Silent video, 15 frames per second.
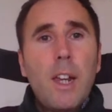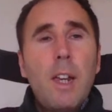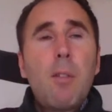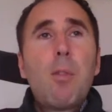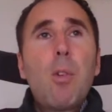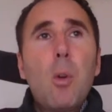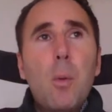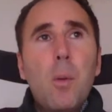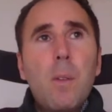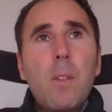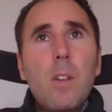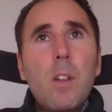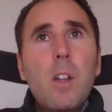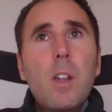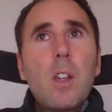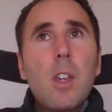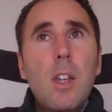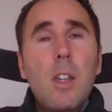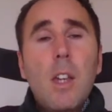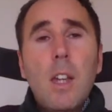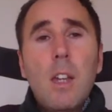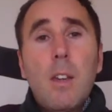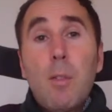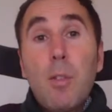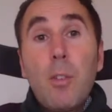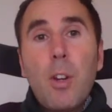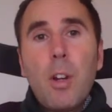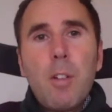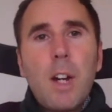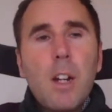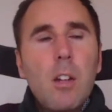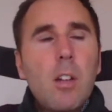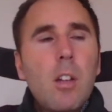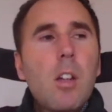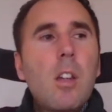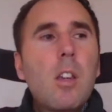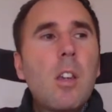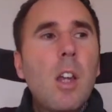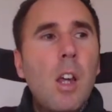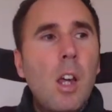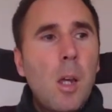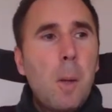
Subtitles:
influencers in different directions.